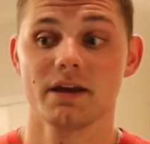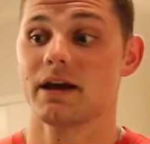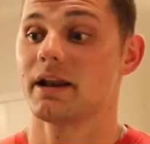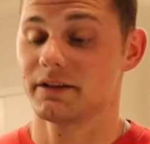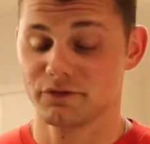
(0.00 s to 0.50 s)

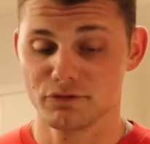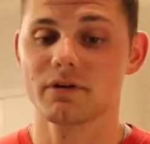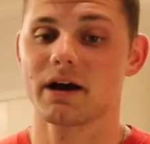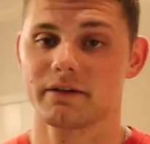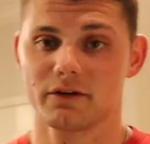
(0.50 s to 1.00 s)
and I
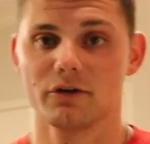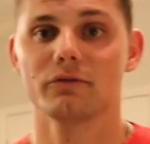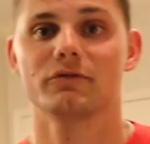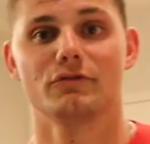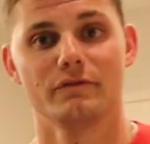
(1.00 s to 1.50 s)
do kind of
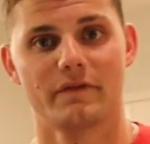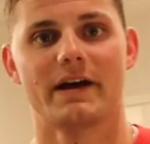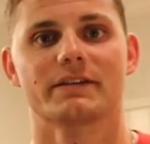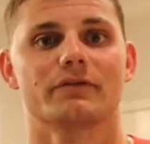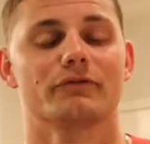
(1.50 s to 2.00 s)
go too
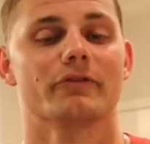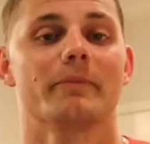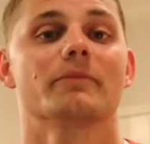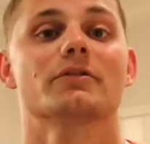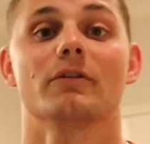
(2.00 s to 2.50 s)
fast through
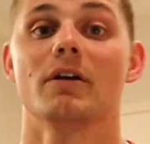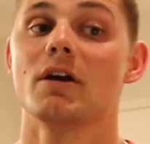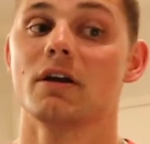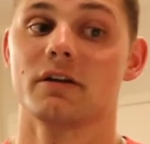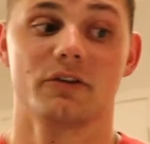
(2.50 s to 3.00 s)
them. So
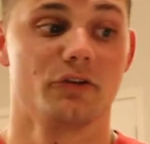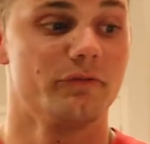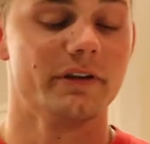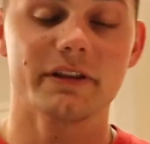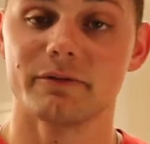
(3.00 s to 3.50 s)
you
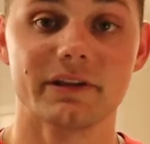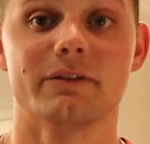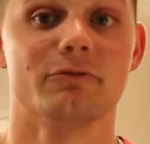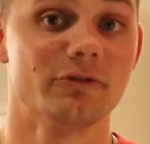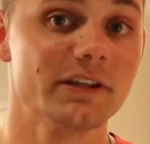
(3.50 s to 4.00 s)
really,
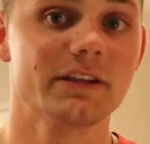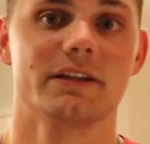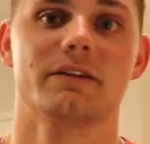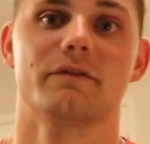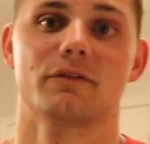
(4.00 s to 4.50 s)
really, really
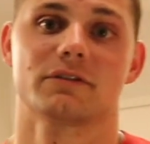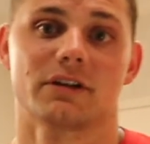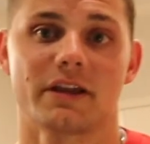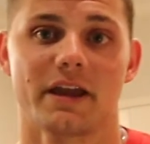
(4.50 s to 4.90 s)
need to focus on